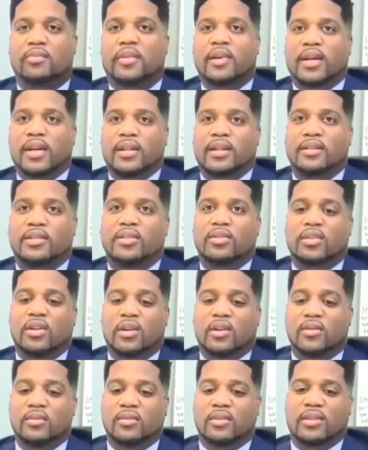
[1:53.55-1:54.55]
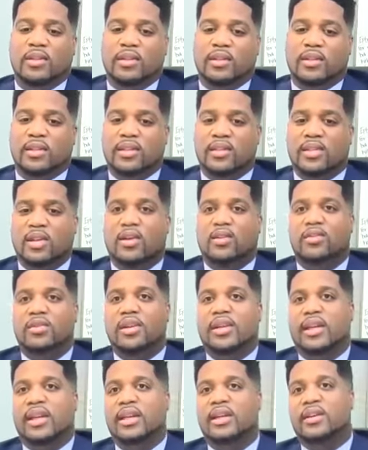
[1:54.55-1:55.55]
But you know, this owner
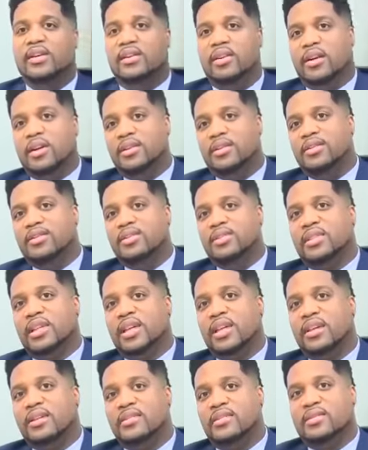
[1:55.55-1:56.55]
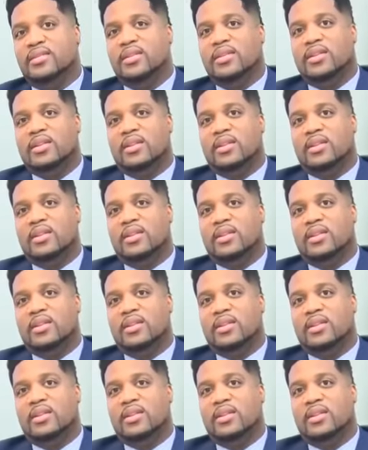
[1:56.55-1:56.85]
here understands